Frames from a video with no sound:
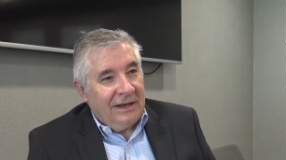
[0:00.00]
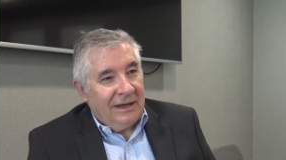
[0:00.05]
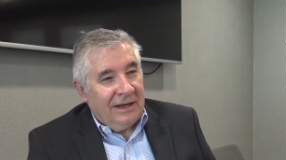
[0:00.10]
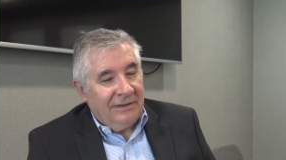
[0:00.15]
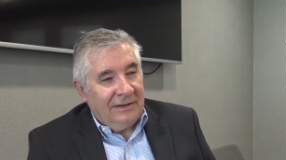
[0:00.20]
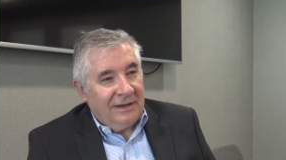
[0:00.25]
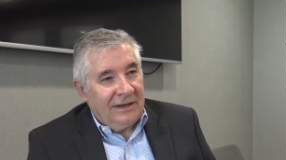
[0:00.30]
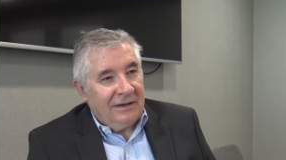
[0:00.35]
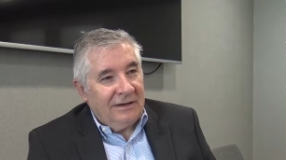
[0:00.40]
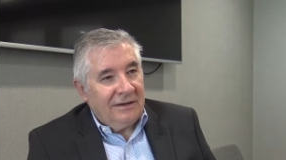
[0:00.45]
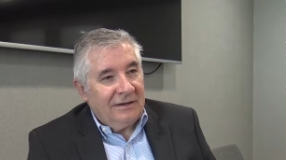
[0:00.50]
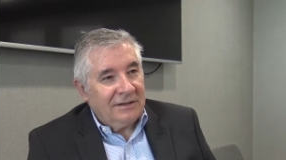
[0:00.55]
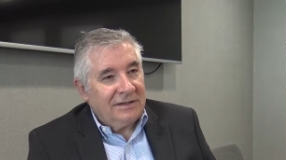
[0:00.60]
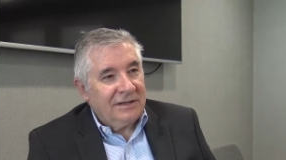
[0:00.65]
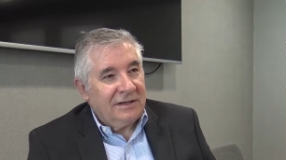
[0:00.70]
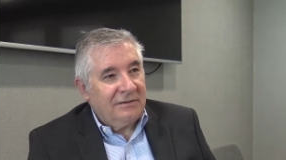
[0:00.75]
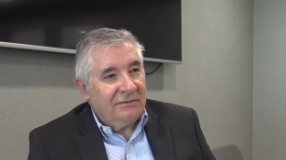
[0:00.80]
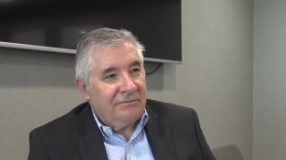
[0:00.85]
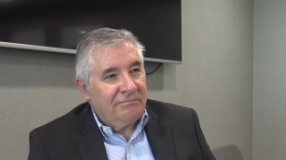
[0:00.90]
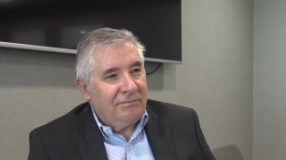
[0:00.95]
and they
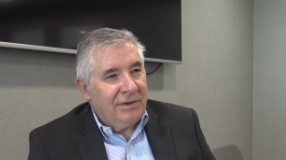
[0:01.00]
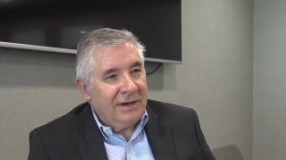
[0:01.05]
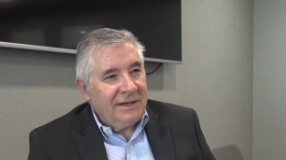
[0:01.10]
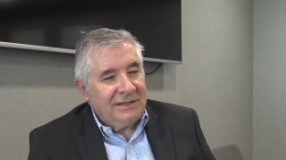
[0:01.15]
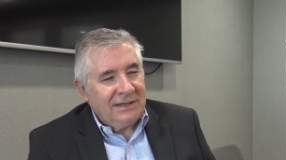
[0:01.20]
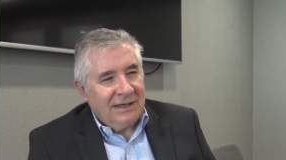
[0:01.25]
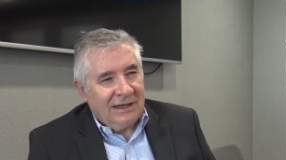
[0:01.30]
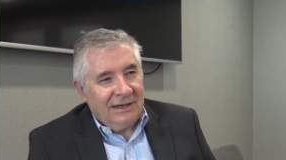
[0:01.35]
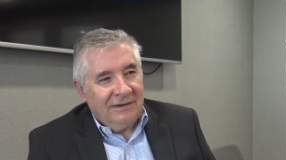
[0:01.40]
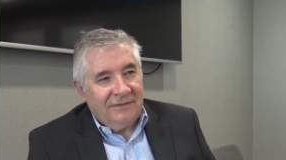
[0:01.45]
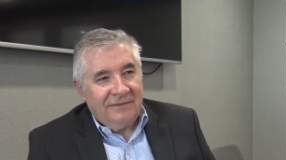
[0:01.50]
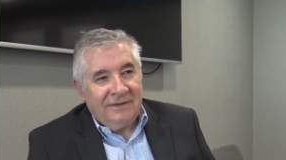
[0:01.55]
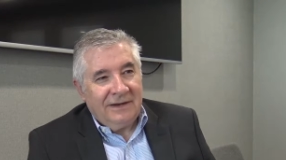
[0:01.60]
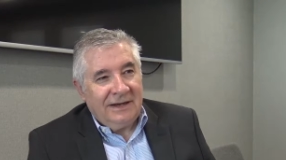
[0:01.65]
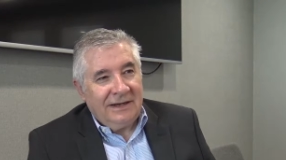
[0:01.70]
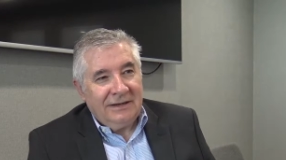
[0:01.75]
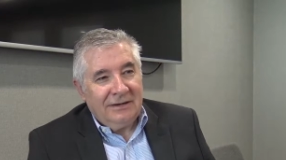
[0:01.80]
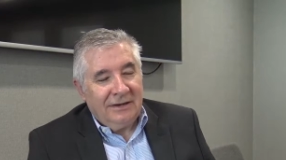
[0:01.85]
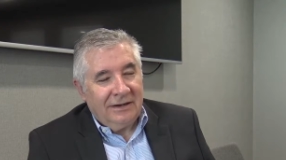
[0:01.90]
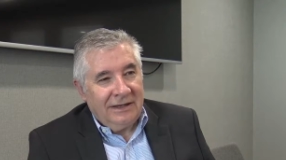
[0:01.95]
ask basically
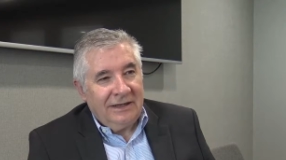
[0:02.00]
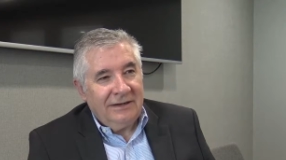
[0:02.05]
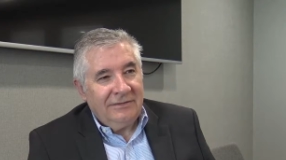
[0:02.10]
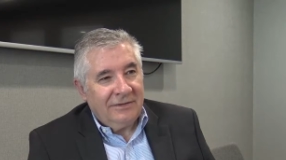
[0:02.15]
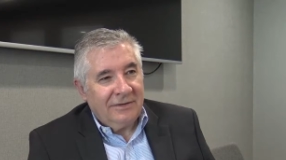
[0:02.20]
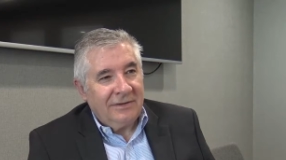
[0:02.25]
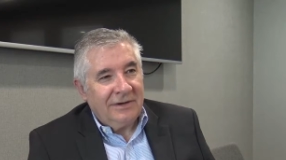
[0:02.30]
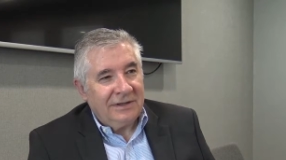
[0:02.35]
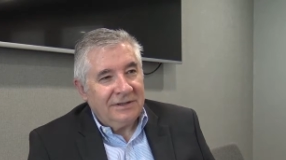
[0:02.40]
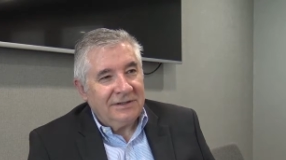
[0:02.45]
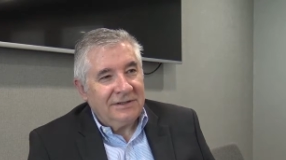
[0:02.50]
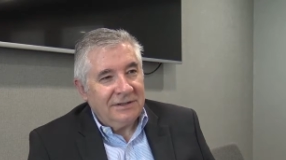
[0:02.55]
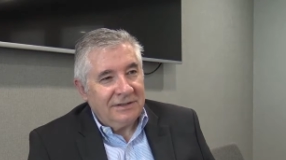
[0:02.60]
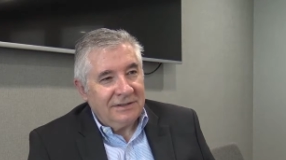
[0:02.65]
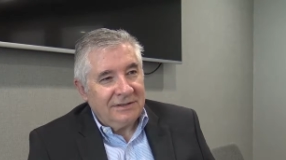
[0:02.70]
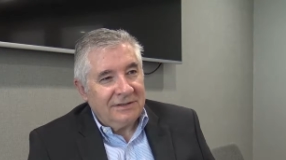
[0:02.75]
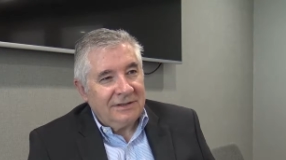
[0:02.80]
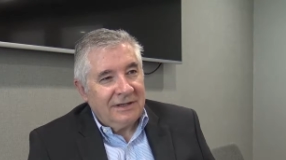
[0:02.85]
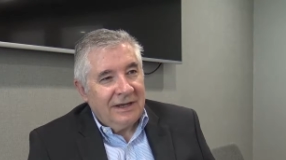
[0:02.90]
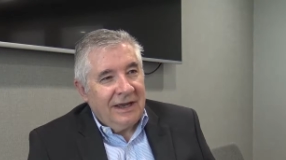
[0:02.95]
fairly naive
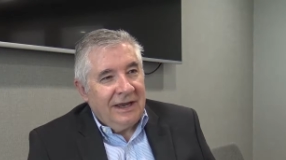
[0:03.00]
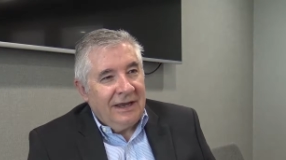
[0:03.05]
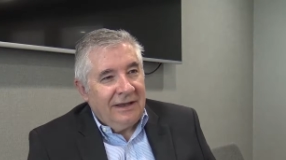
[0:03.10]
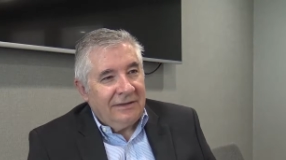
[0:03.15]
questions.